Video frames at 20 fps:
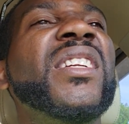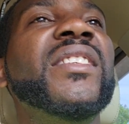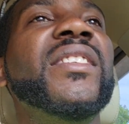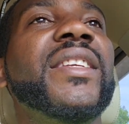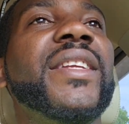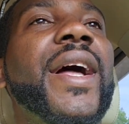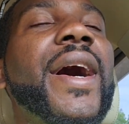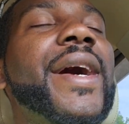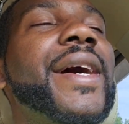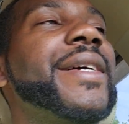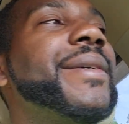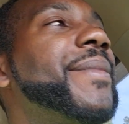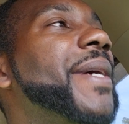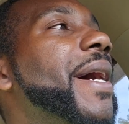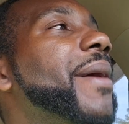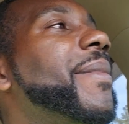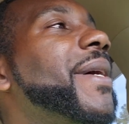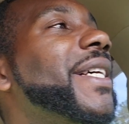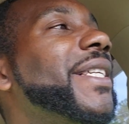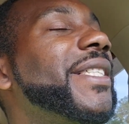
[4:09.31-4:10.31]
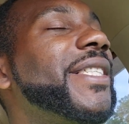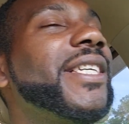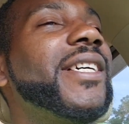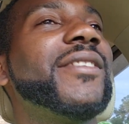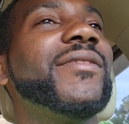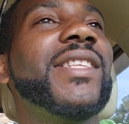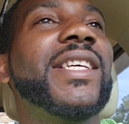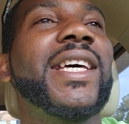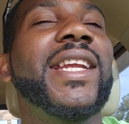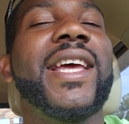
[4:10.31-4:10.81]
knock them out
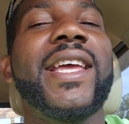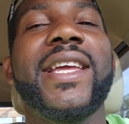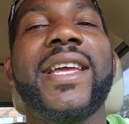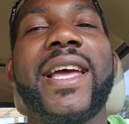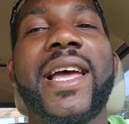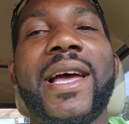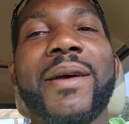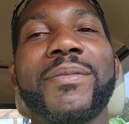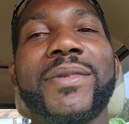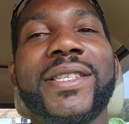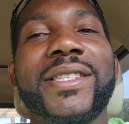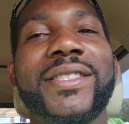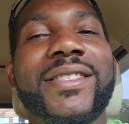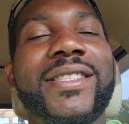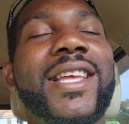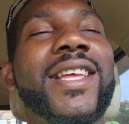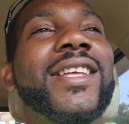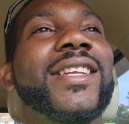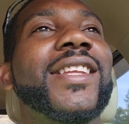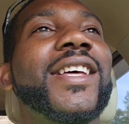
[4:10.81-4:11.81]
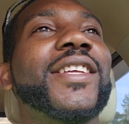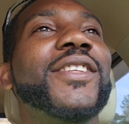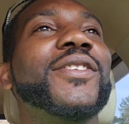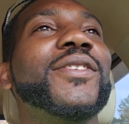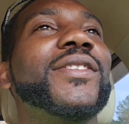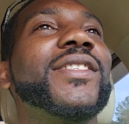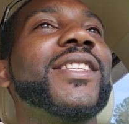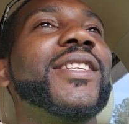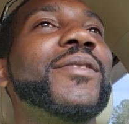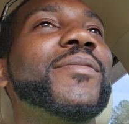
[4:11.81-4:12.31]
myself. That ain't happening. Not
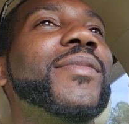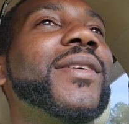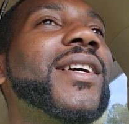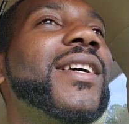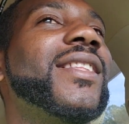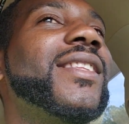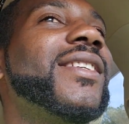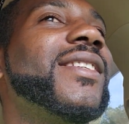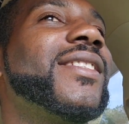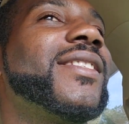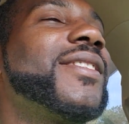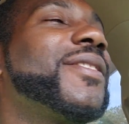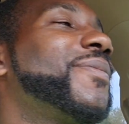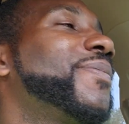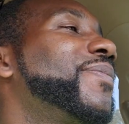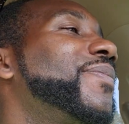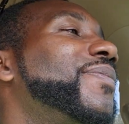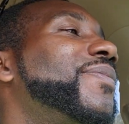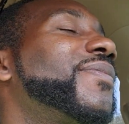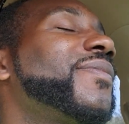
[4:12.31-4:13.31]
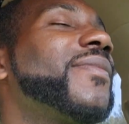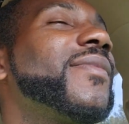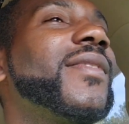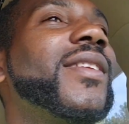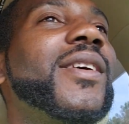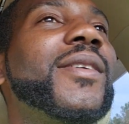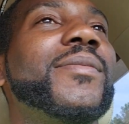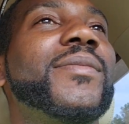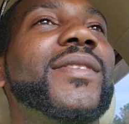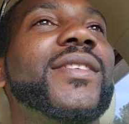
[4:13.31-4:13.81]
no 10 pallets.
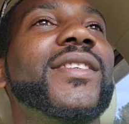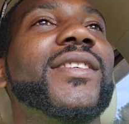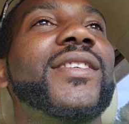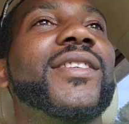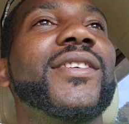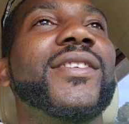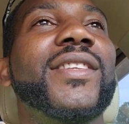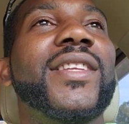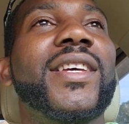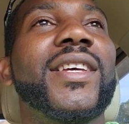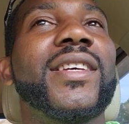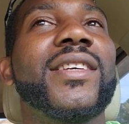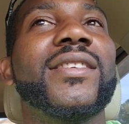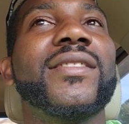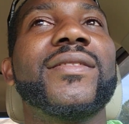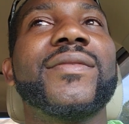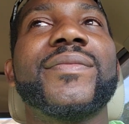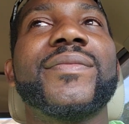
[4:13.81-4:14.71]
I'm good on that.